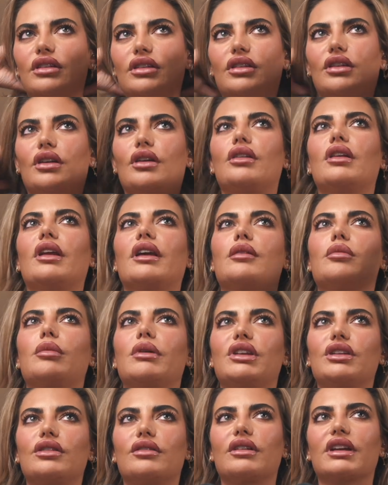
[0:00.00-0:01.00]
you know, like
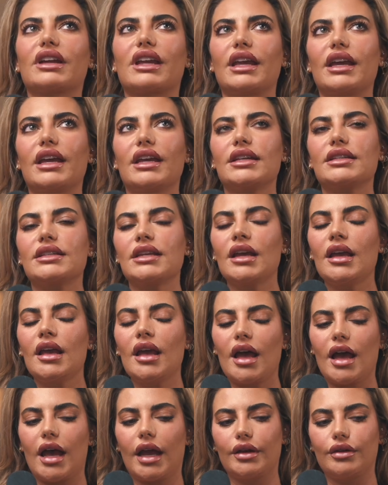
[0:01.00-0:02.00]
when you're a kid
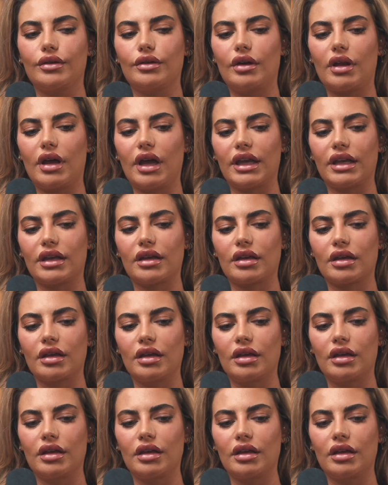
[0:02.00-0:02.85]
and you're like